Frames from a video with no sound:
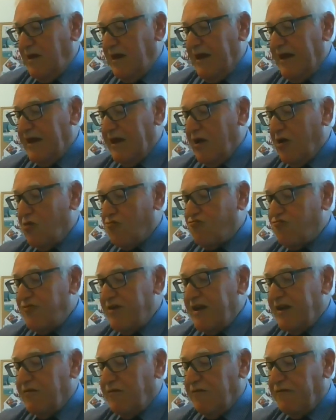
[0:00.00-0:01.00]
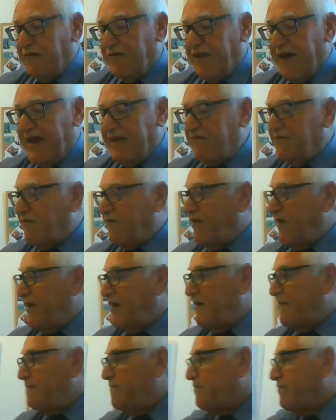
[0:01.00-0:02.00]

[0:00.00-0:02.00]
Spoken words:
Now a regal fanfare